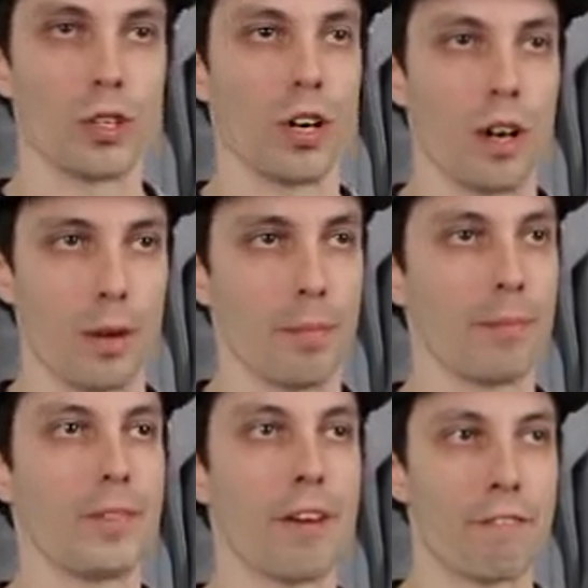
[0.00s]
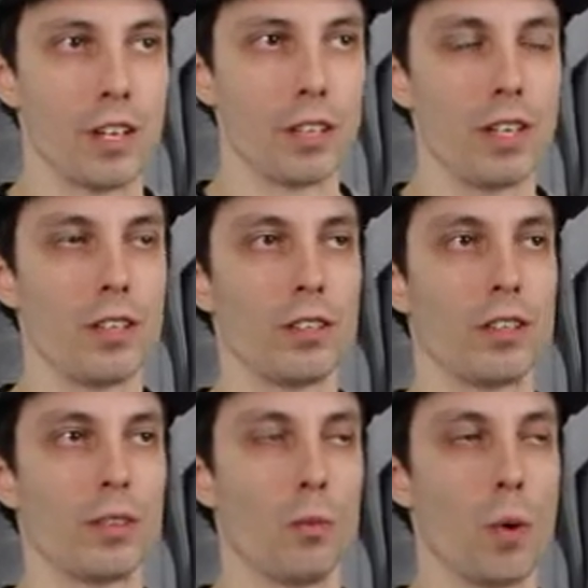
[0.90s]
Um, definitely
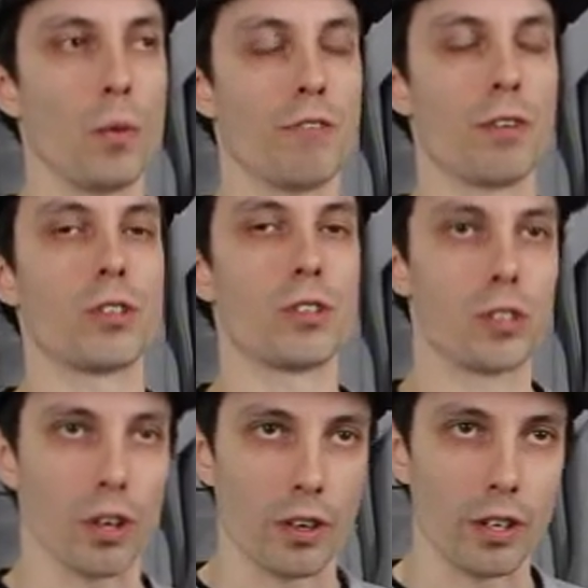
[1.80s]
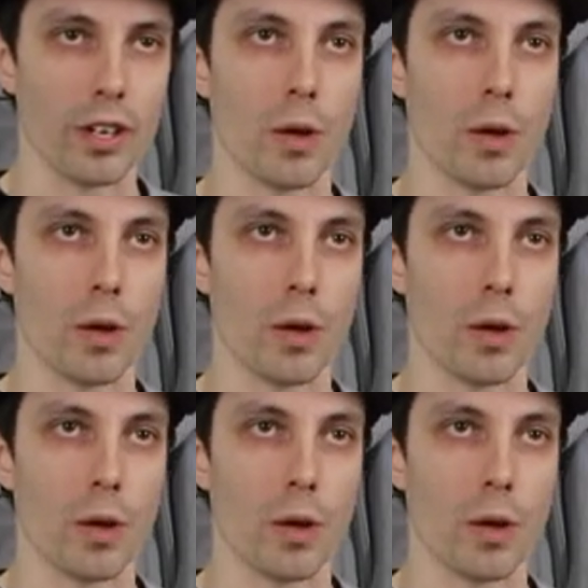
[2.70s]
when we first started,